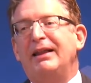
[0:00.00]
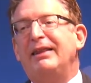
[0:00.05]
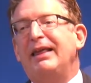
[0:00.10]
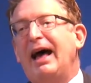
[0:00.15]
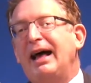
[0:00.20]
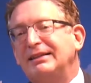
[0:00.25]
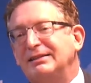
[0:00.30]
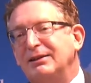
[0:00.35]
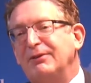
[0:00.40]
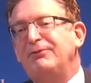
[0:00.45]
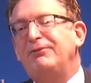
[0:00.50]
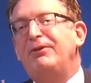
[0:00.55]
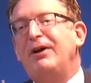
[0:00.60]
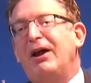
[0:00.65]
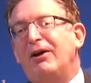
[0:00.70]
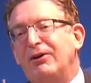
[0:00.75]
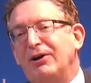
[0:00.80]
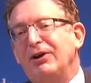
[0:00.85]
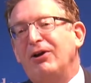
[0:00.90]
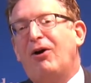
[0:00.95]
That's a
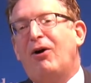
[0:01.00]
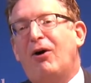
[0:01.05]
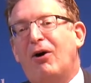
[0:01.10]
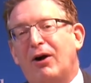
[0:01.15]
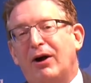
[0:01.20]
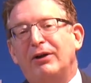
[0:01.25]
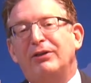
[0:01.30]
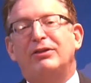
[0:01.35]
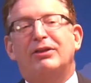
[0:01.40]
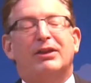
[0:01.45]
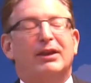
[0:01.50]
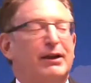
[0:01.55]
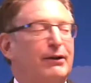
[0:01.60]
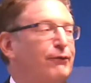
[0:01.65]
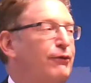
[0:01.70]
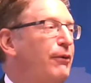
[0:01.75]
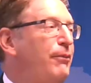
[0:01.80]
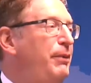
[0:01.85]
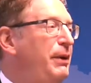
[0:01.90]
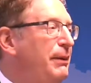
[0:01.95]
very hard
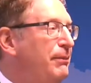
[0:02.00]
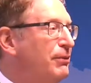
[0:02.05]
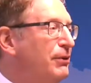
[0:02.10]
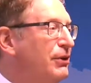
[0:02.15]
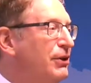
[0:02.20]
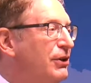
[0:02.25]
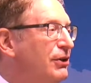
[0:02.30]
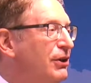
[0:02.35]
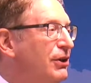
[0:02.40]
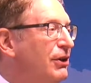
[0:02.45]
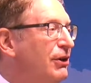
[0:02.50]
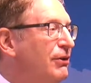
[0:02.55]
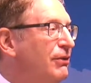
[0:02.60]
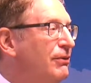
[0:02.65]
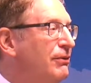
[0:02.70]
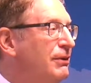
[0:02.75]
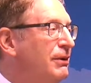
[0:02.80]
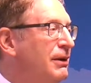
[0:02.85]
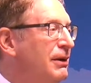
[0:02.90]
thing for people to do